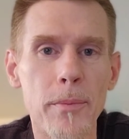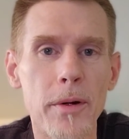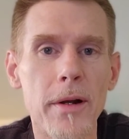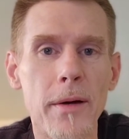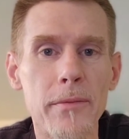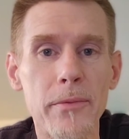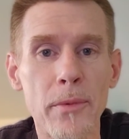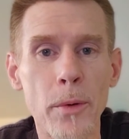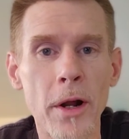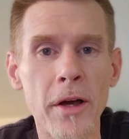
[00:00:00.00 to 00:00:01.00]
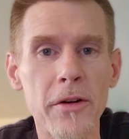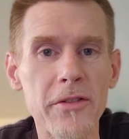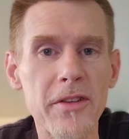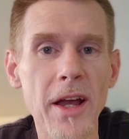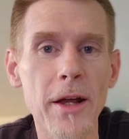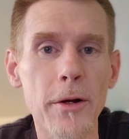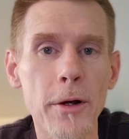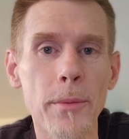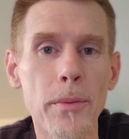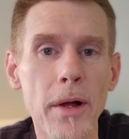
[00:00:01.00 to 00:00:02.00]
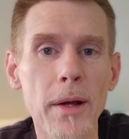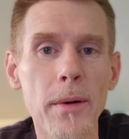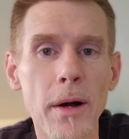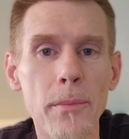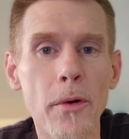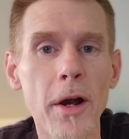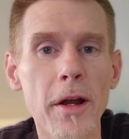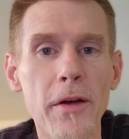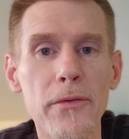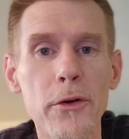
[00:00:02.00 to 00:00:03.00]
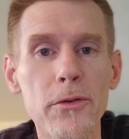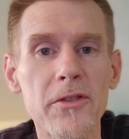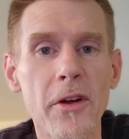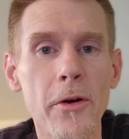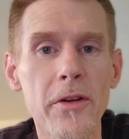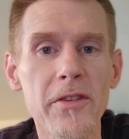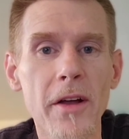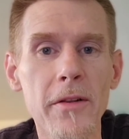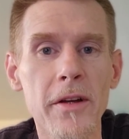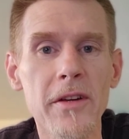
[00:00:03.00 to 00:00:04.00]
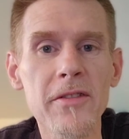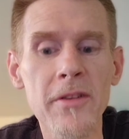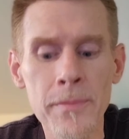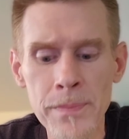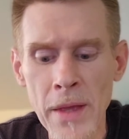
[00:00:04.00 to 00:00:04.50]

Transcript: But from what I understand, they're going to play Brady a few series at least.